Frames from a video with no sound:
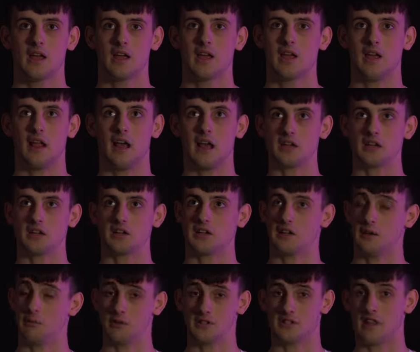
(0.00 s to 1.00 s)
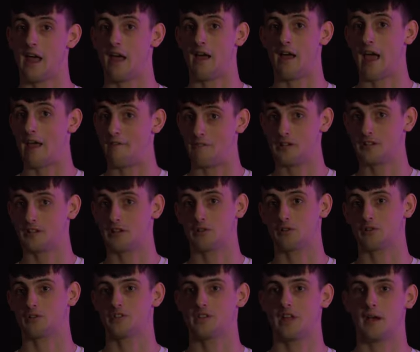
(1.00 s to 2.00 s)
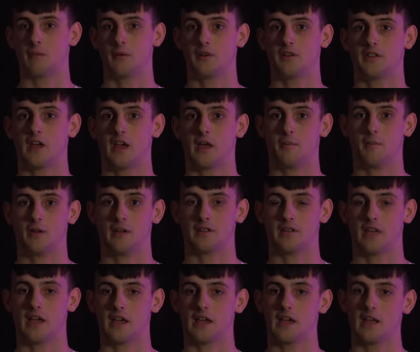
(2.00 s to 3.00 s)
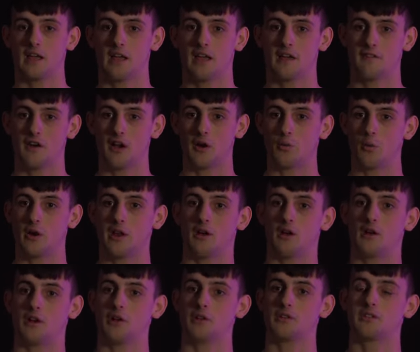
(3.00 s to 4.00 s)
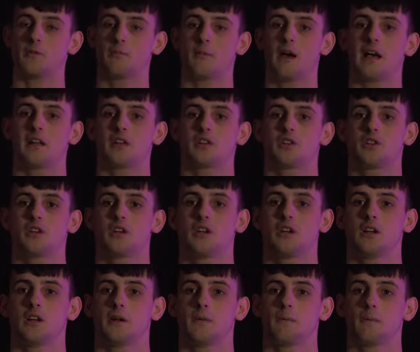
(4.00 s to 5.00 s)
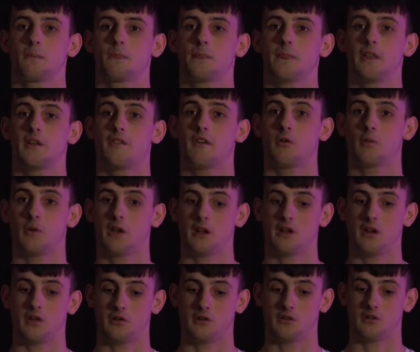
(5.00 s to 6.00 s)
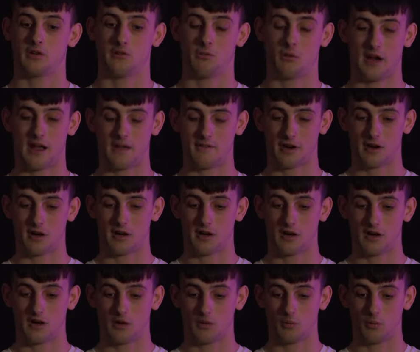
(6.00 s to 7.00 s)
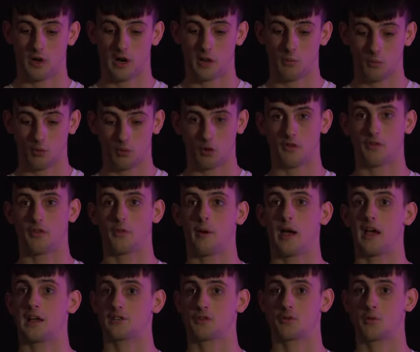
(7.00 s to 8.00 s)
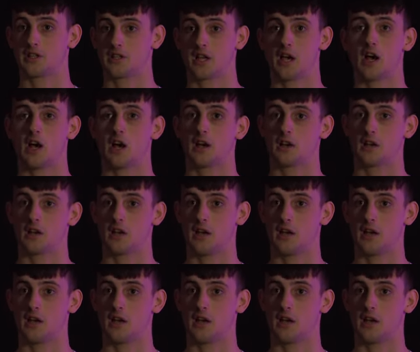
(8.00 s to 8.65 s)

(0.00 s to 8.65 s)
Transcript: and like he was there every single step of the time. And it's like, if I win or lose a match, if I win, lose or whatever, when I walk off the mat there's always a hug, and